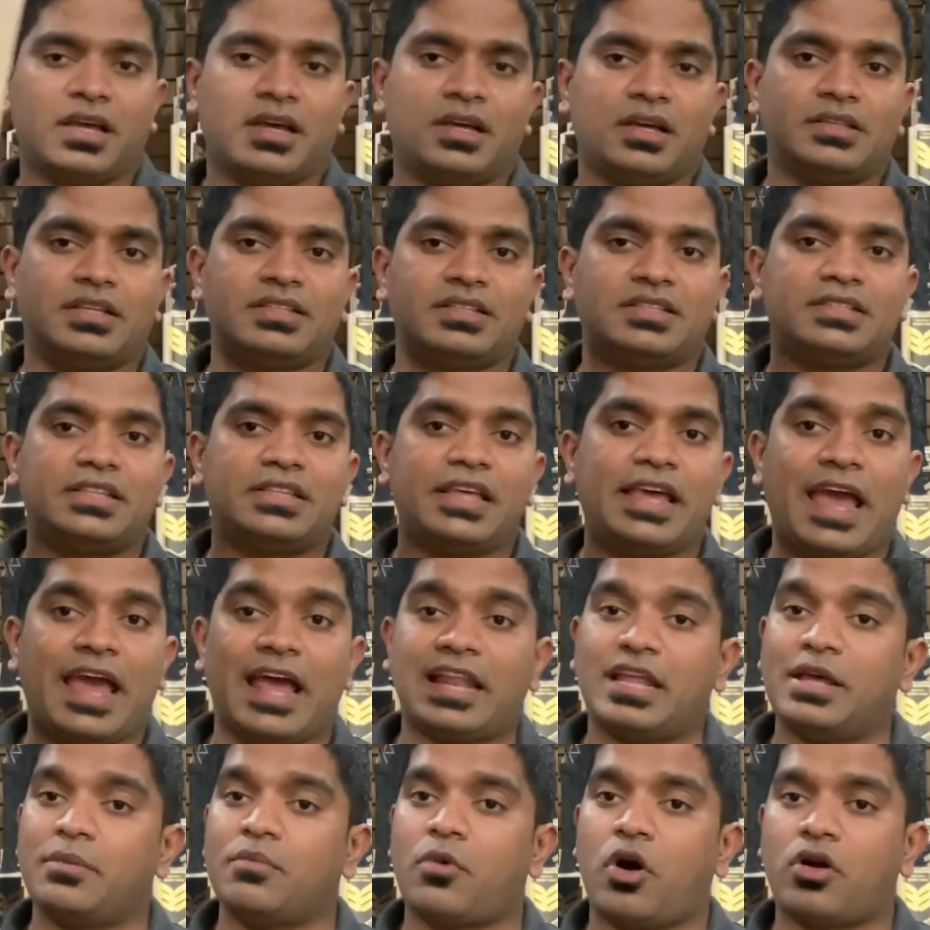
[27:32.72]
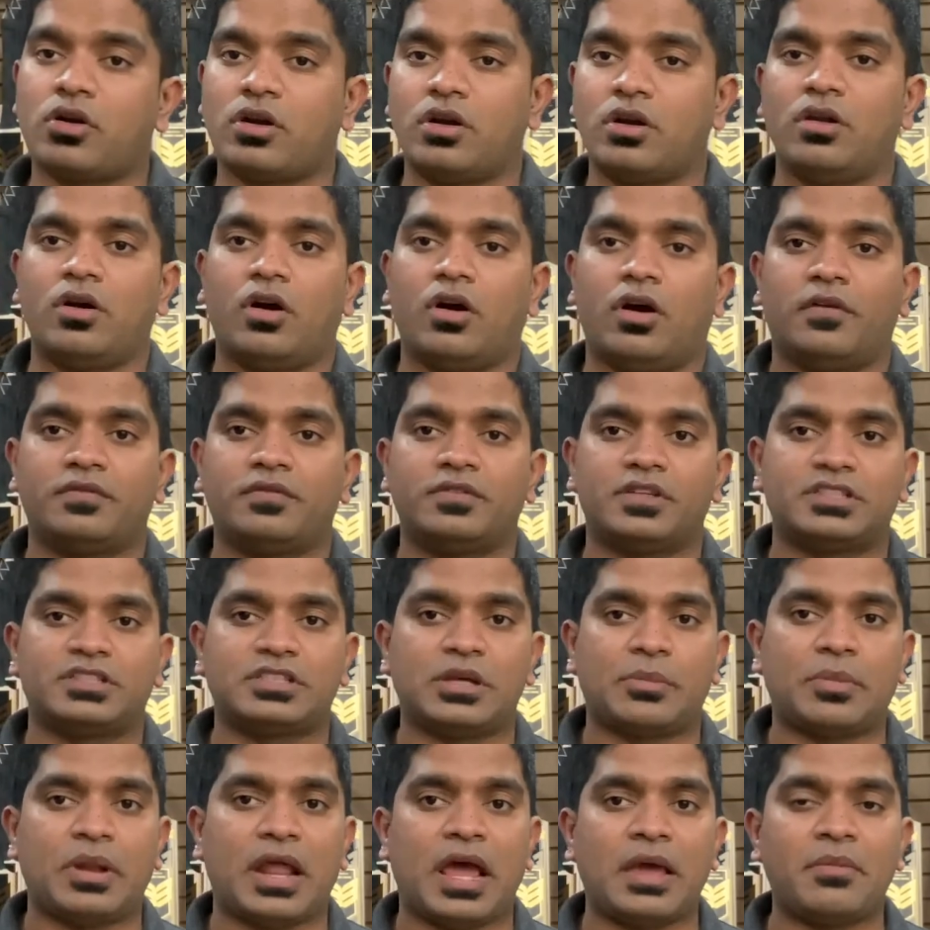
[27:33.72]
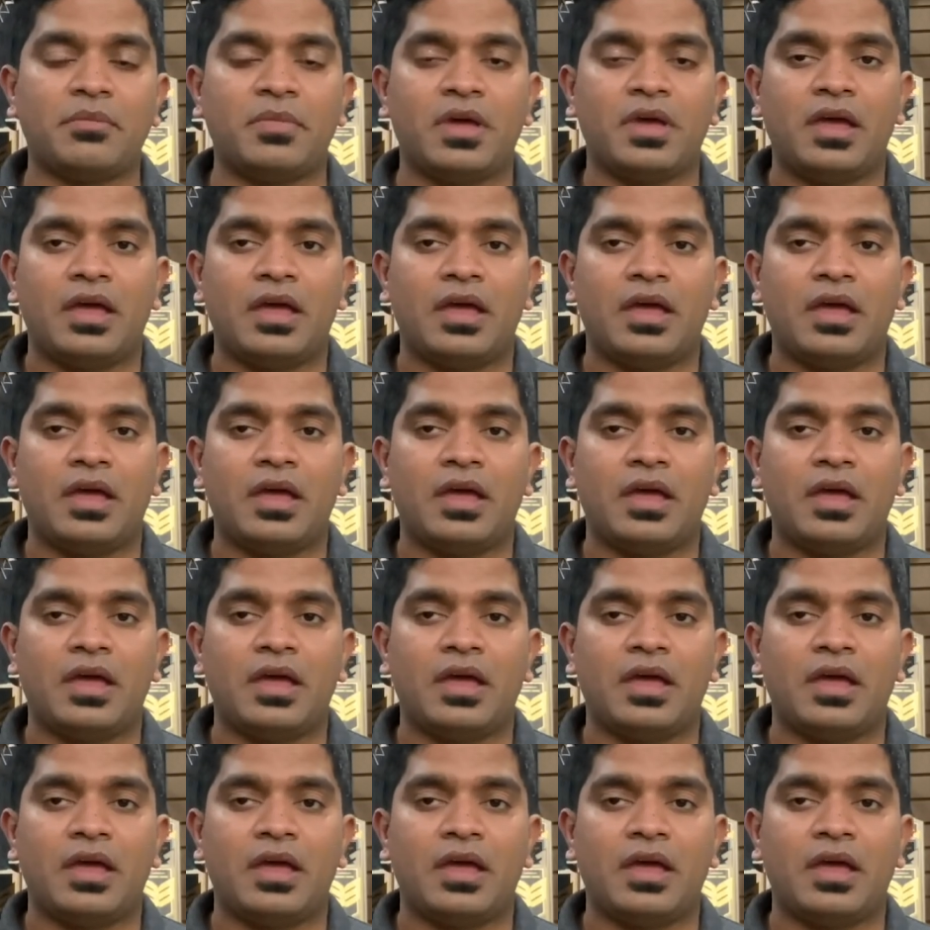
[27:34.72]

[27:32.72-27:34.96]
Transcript: this is the LE model of the Sublime,